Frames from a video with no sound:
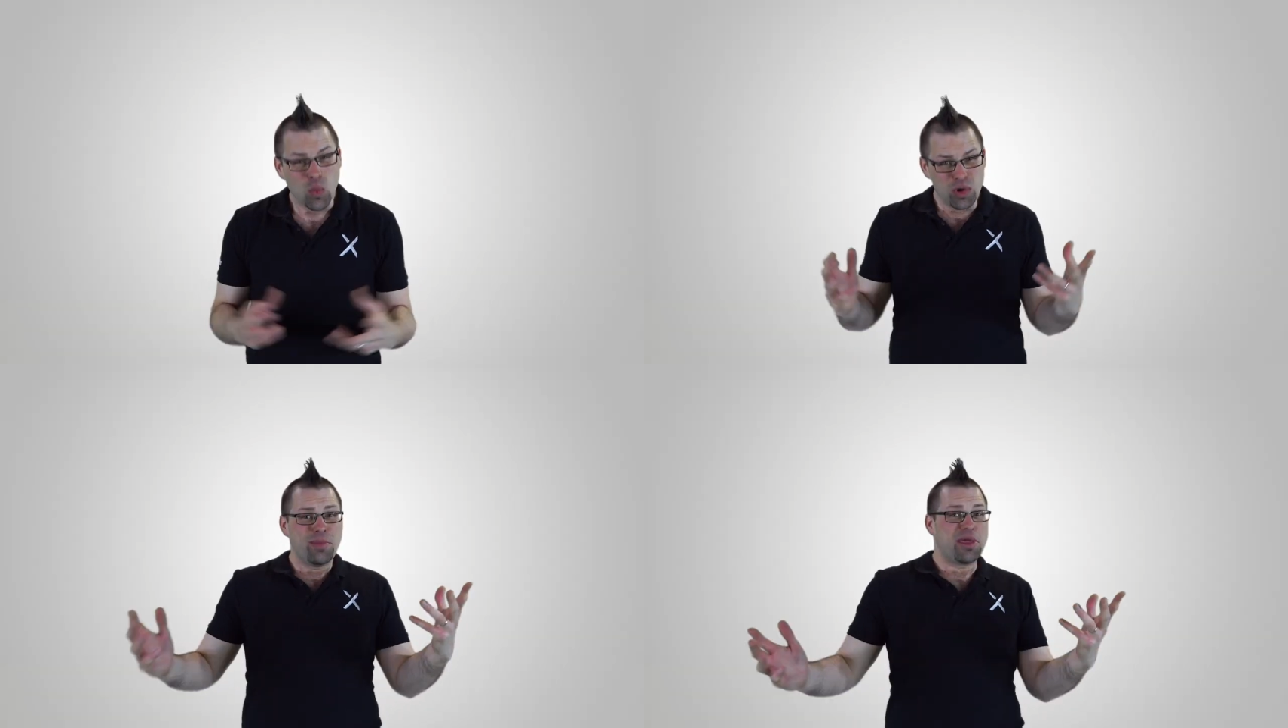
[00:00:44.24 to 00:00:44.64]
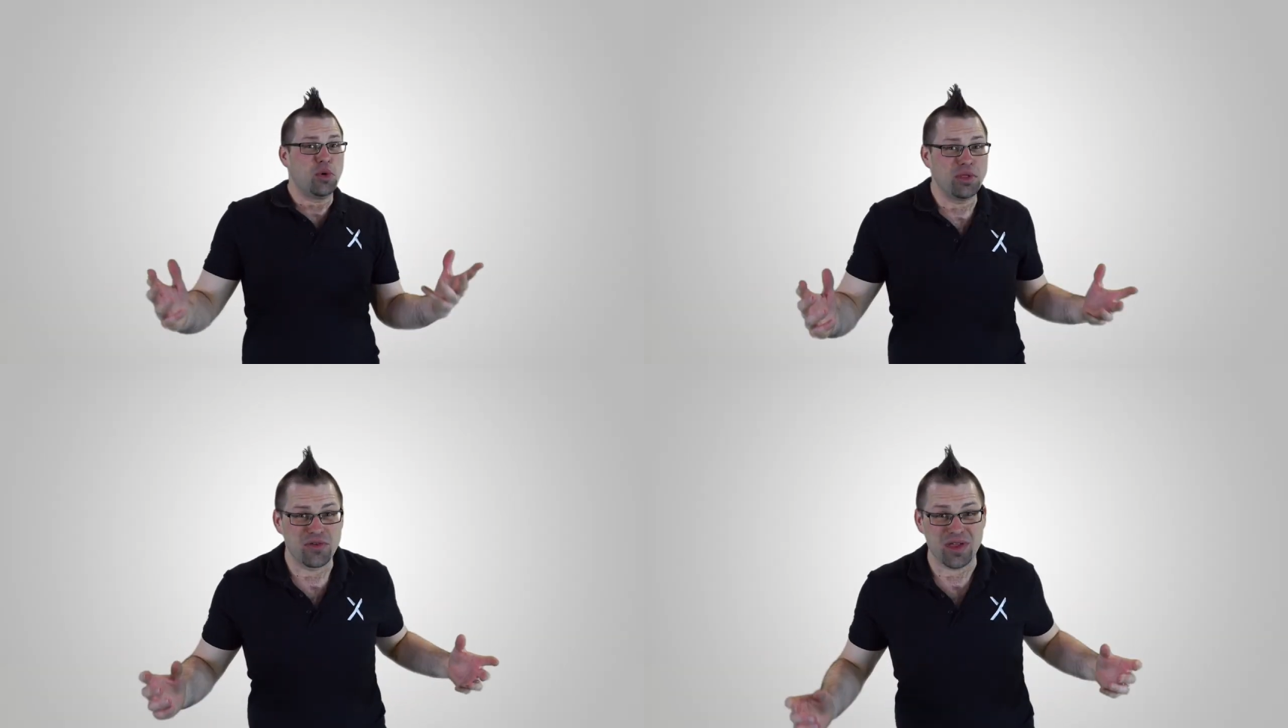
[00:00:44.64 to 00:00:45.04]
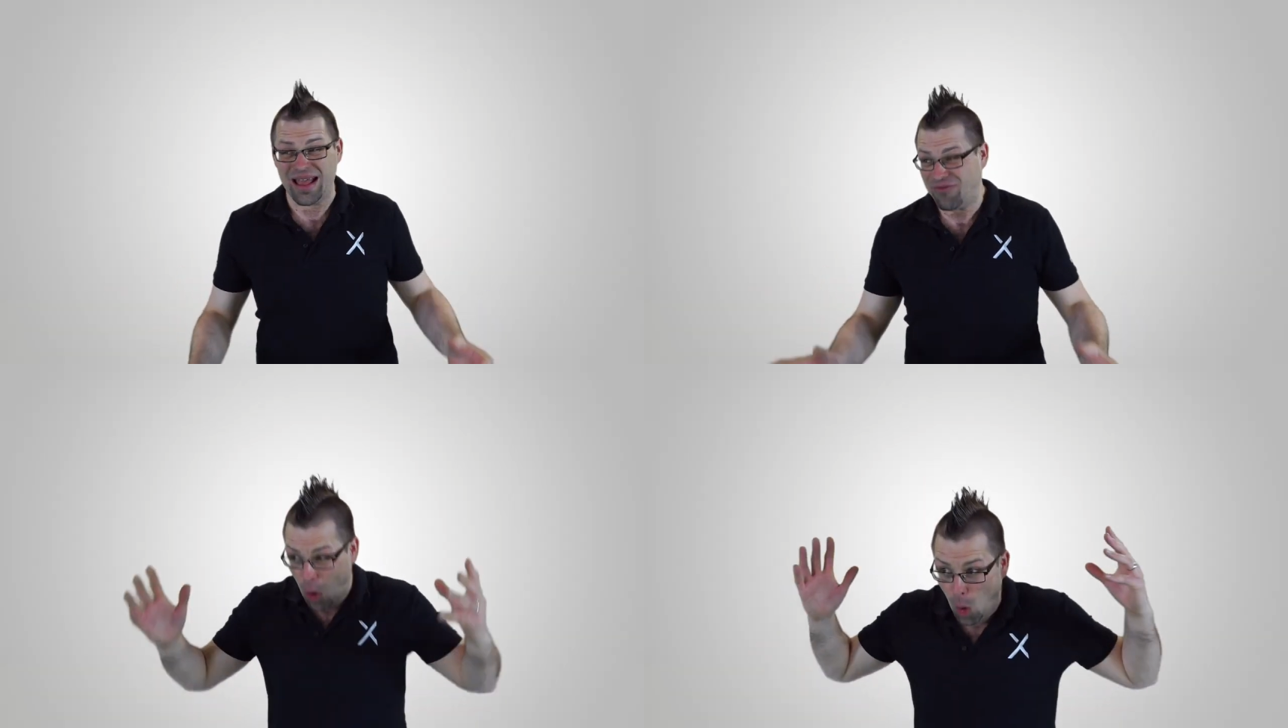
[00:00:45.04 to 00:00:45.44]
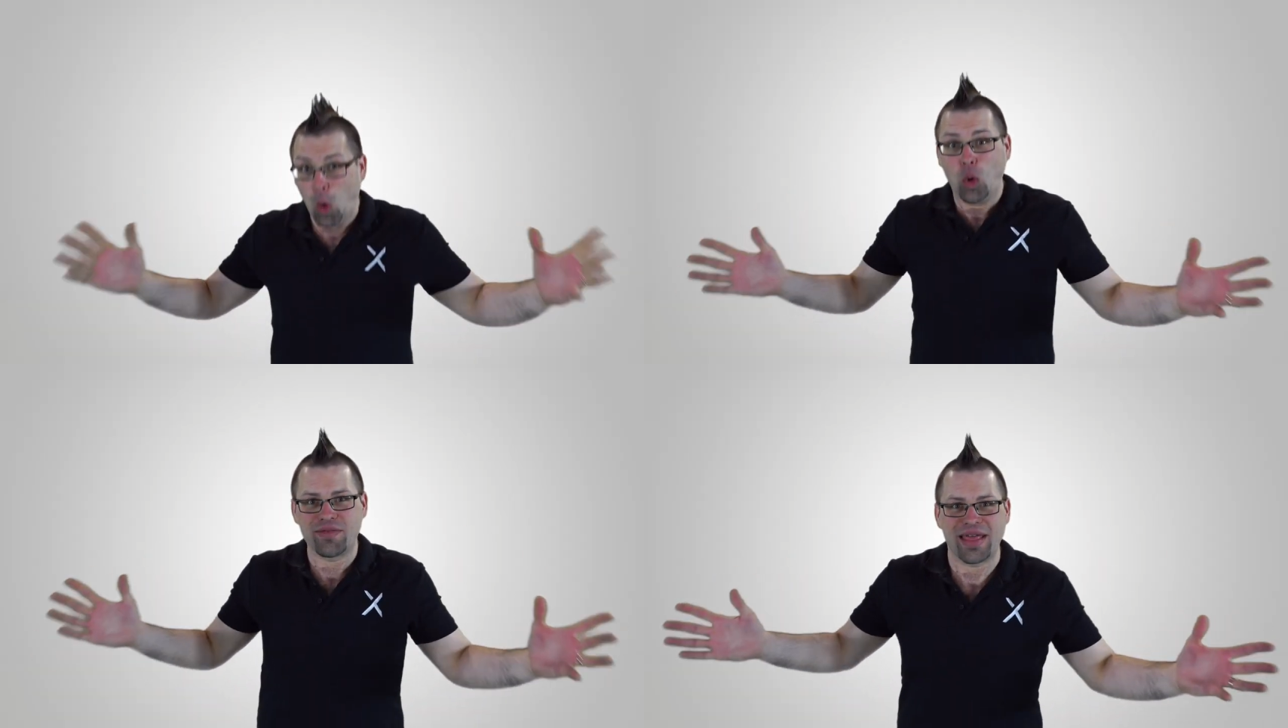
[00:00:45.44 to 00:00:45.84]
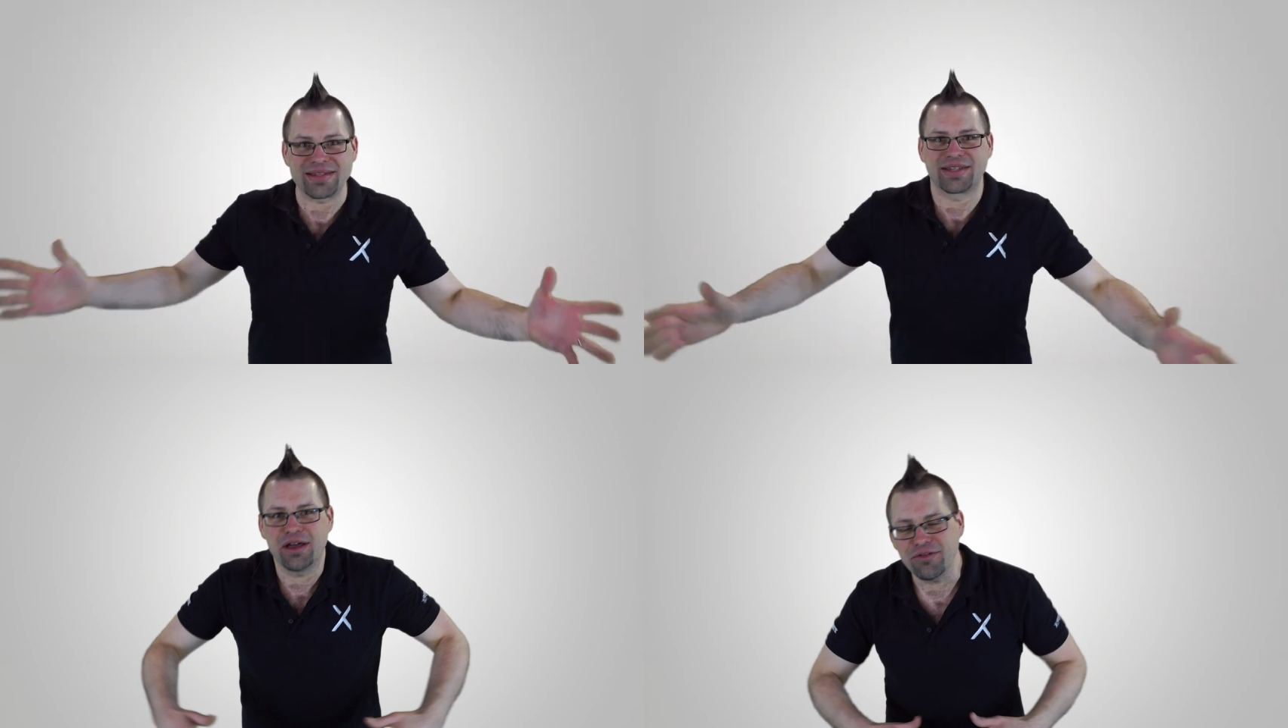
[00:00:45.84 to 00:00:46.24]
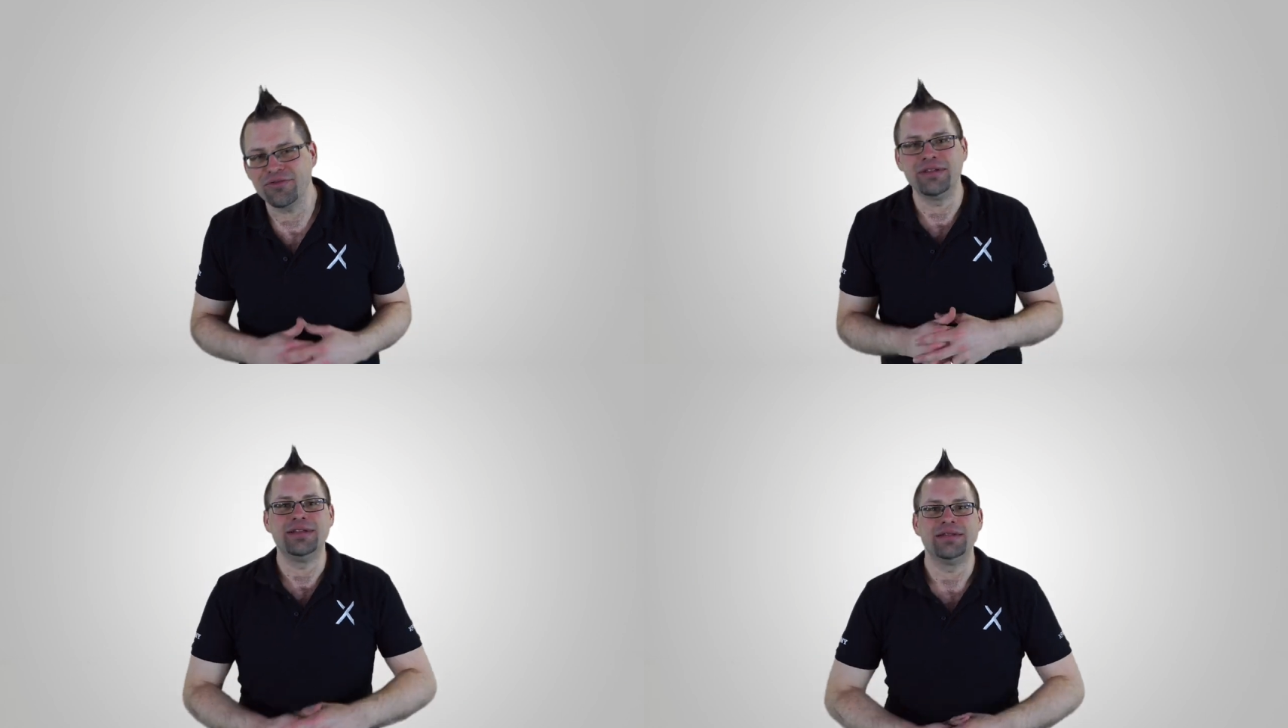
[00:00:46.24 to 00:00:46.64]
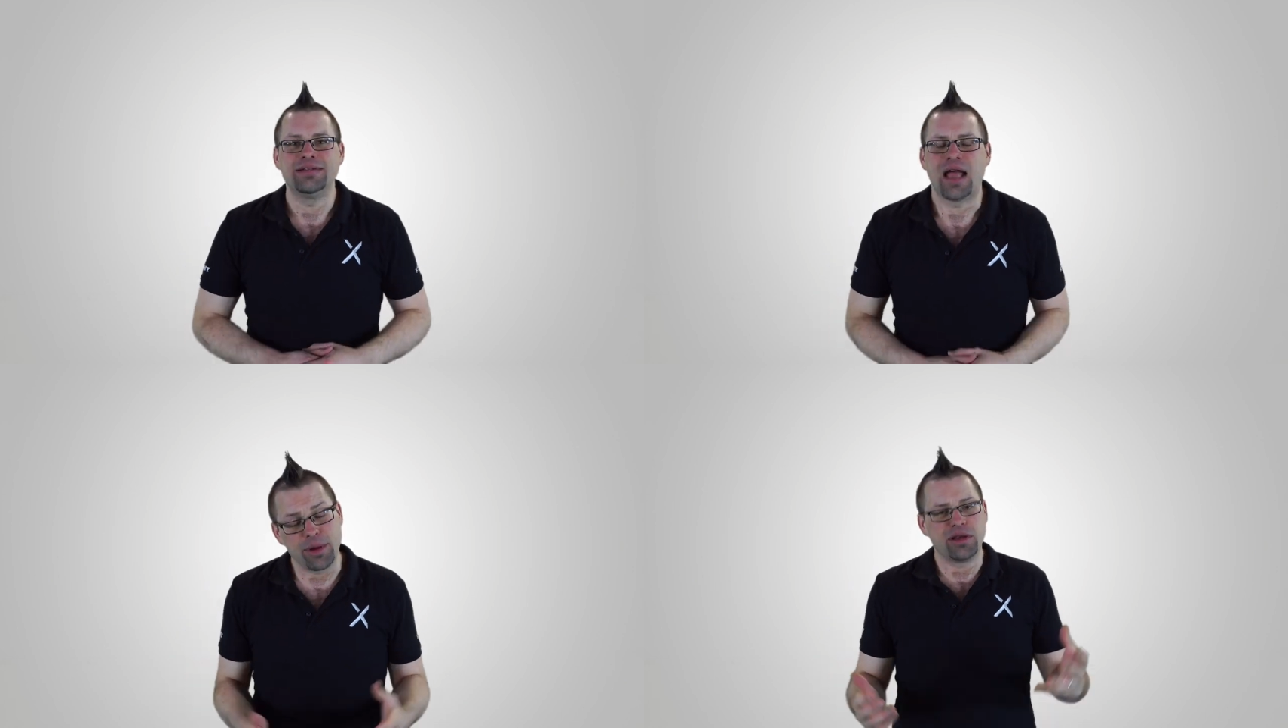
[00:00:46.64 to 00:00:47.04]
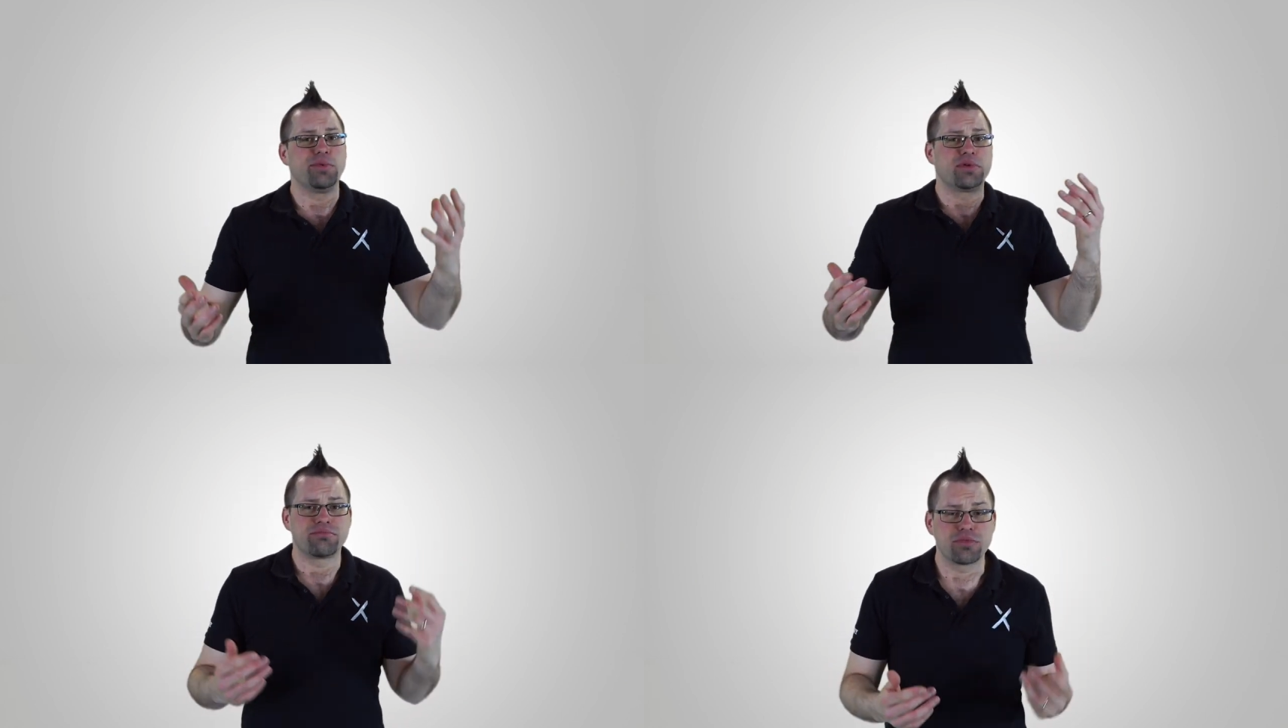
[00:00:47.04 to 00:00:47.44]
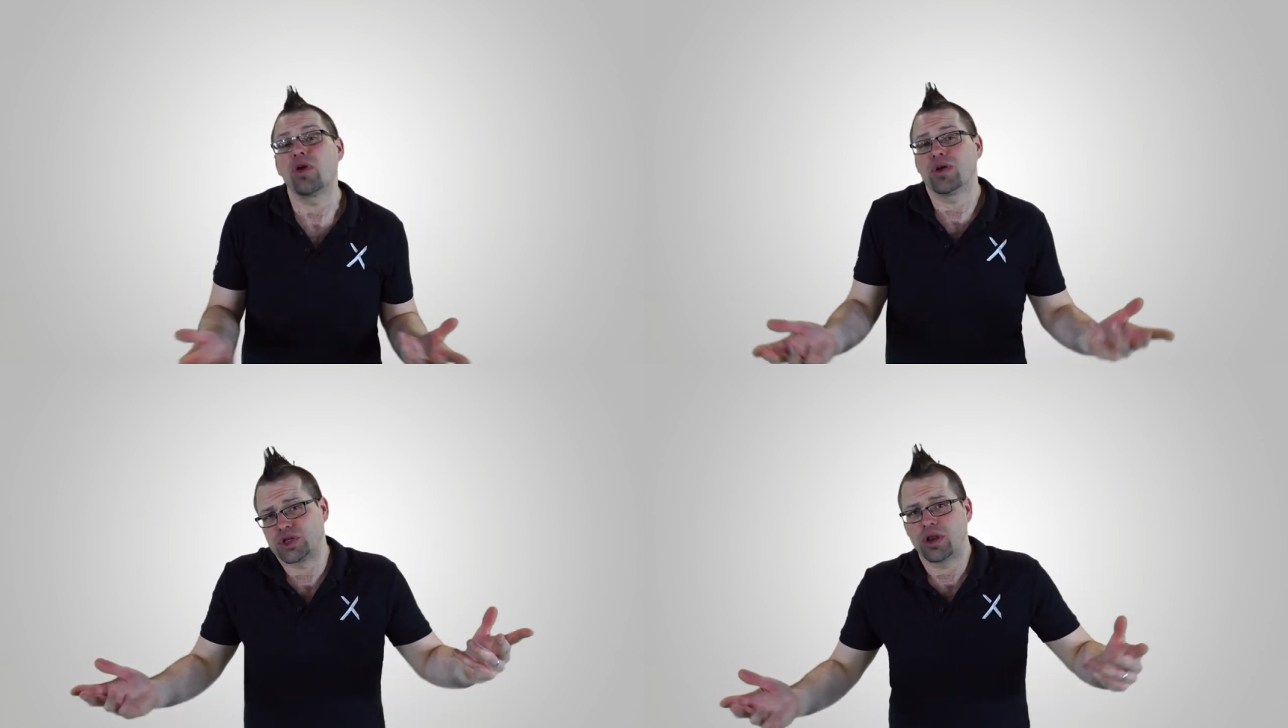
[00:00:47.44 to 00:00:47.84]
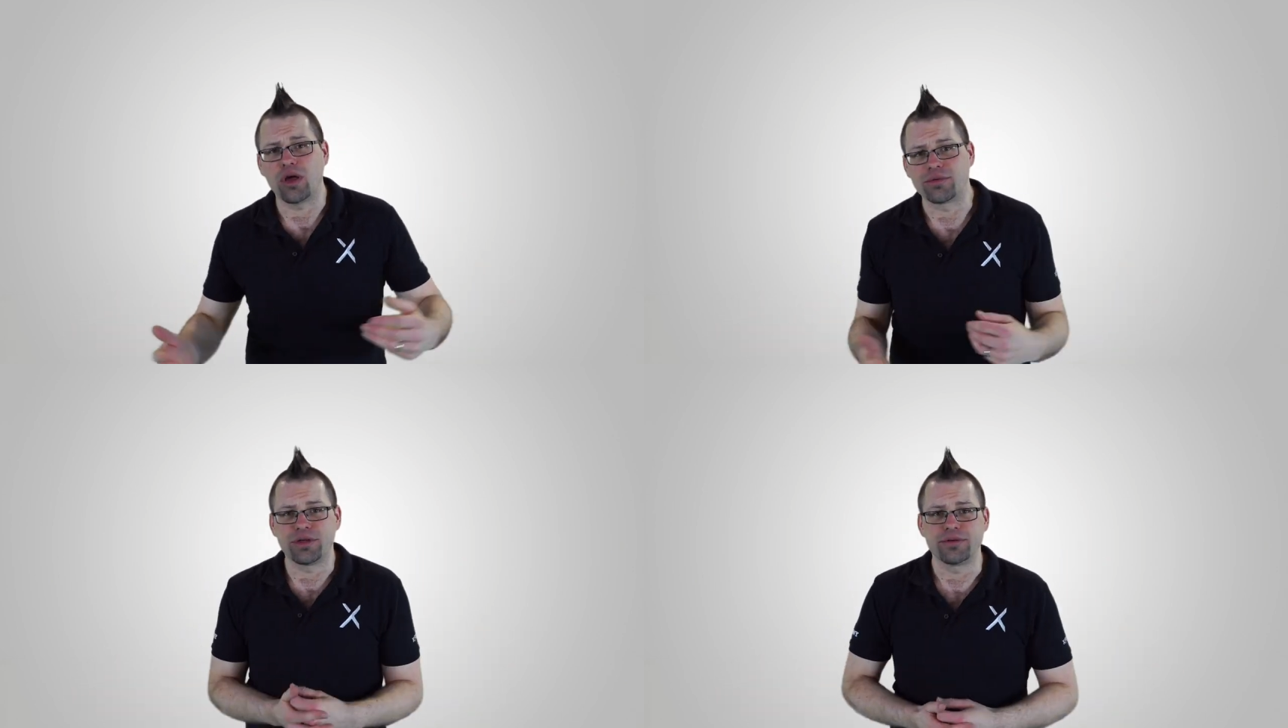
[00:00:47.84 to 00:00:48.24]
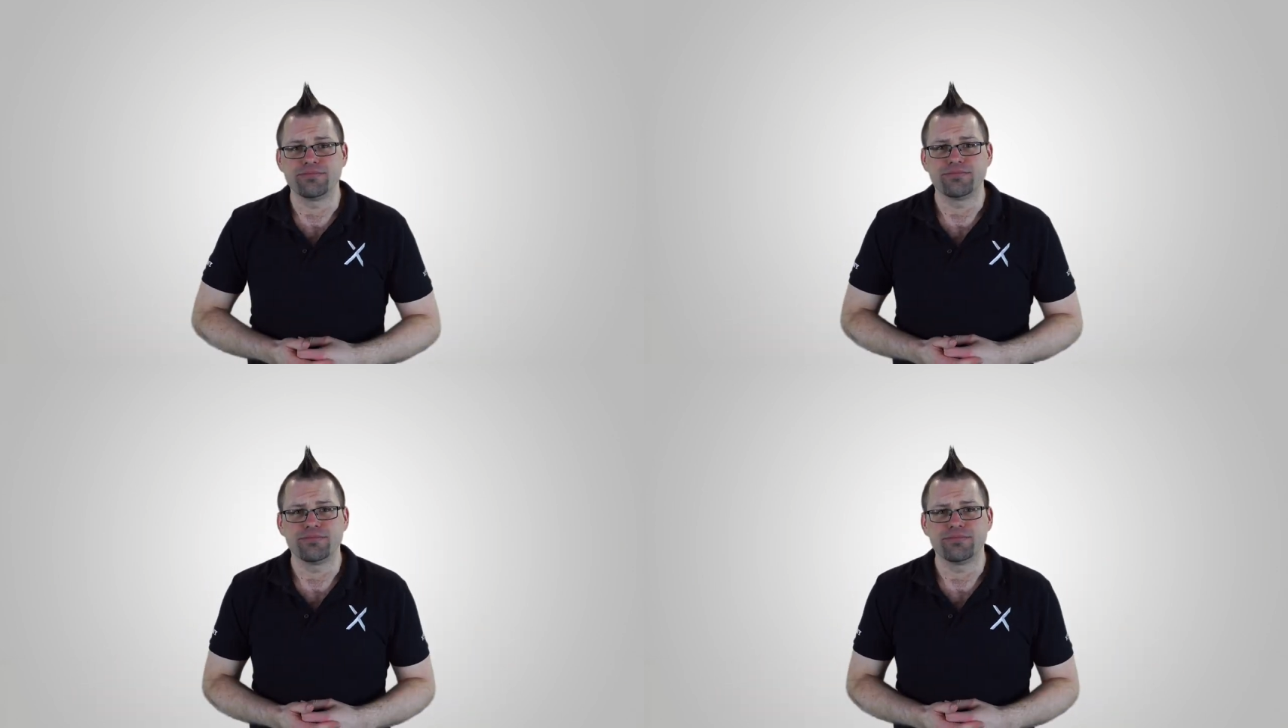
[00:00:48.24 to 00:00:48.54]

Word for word: Wouldn't it be cool if you could have all of that stuff? I mean, it would cost a lot, but